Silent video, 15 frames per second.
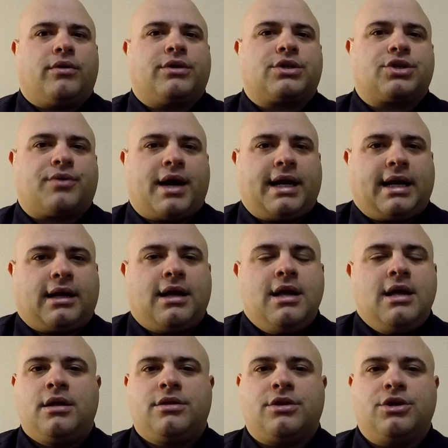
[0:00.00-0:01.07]
the training.
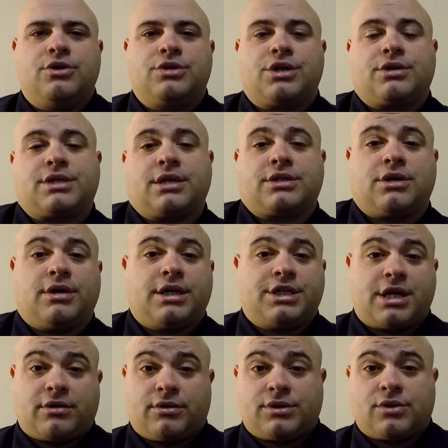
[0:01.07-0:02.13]
The New Jersey Attorney
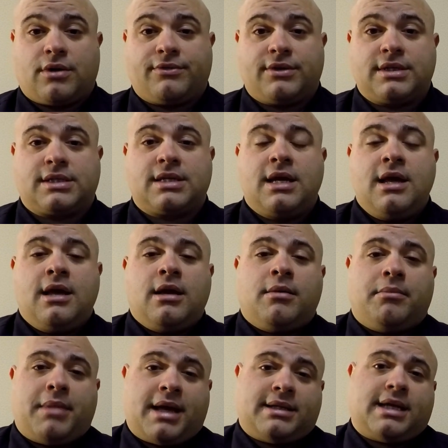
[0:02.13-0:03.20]
General's office
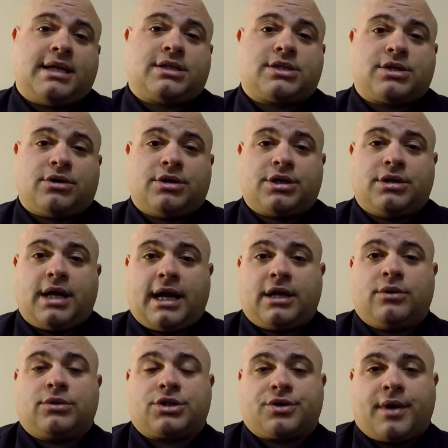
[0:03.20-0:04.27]
mandates certain
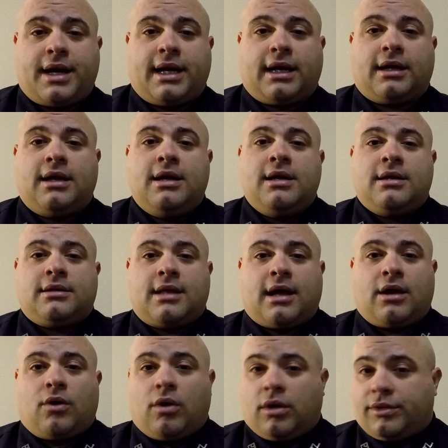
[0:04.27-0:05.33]
annual training
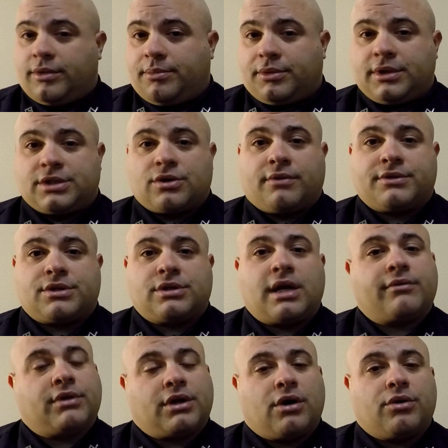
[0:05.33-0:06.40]
that all the police officers
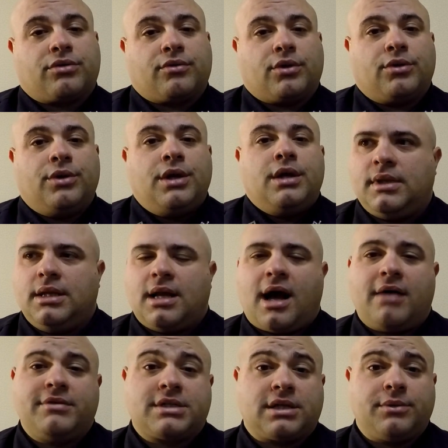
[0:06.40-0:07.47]
have to go through.
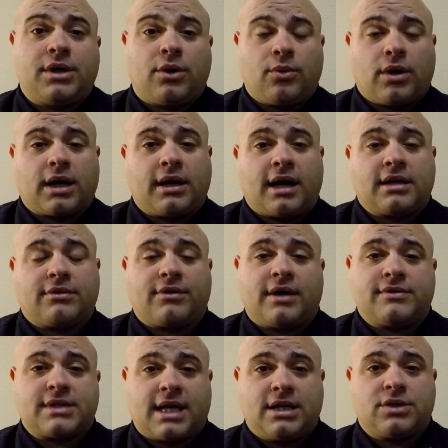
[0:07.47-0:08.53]
Obviously, we don't work a
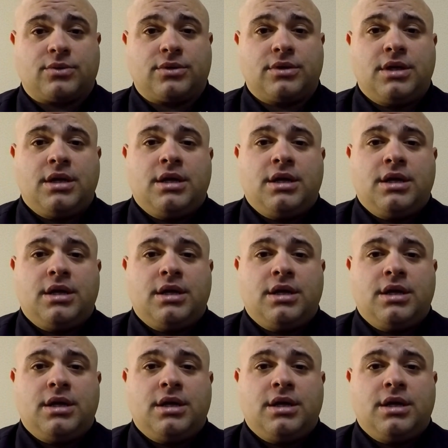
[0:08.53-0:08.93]
9-to-5 schedule,